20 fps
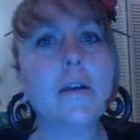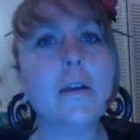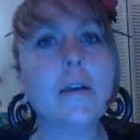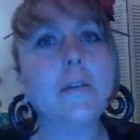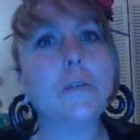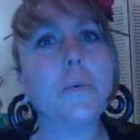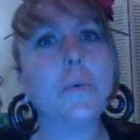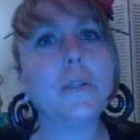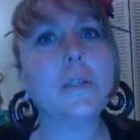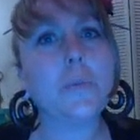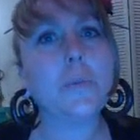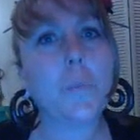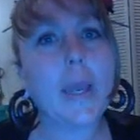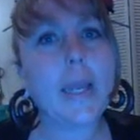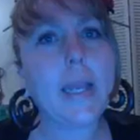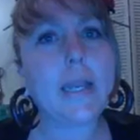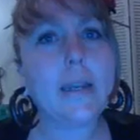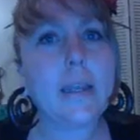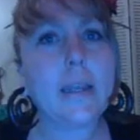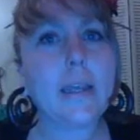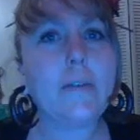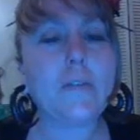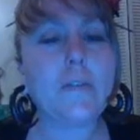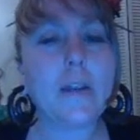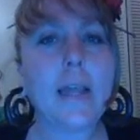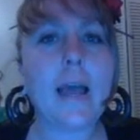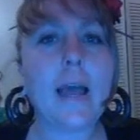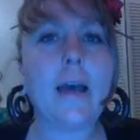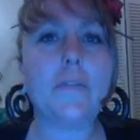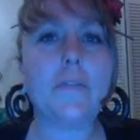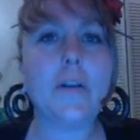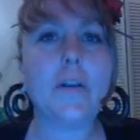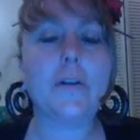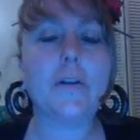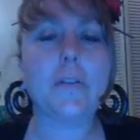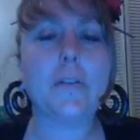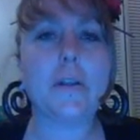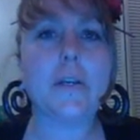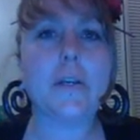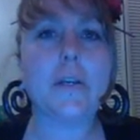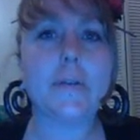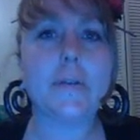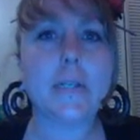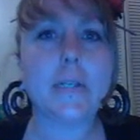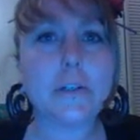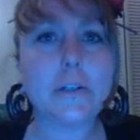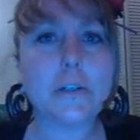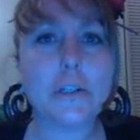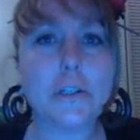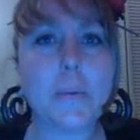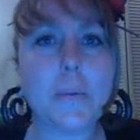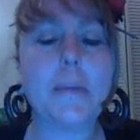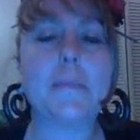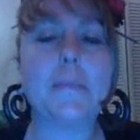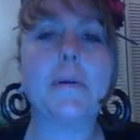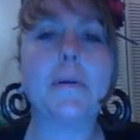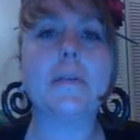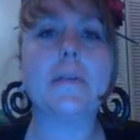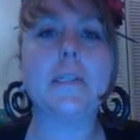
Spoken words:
So it's weighted even heavier than your research paper.